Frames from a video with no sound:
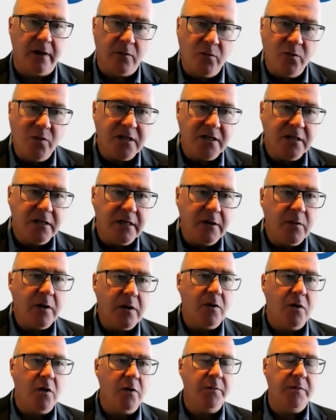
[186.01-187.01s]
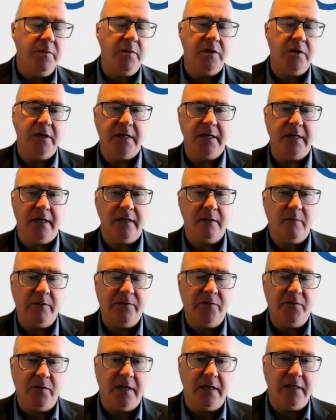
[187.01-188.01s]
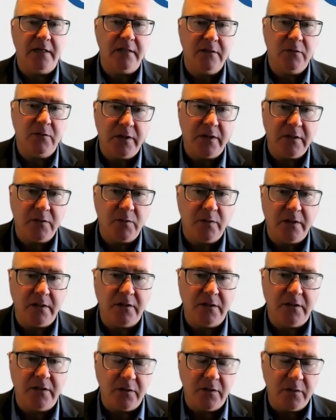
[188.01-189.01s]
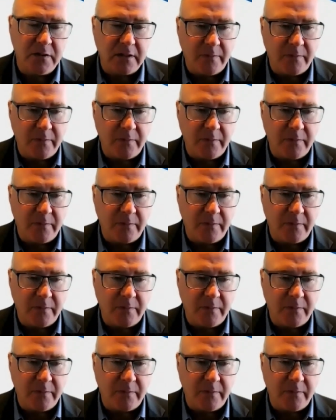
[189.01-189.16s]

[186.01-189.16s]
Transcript: Originally, we were hoping we are going to get there before the end of 2022.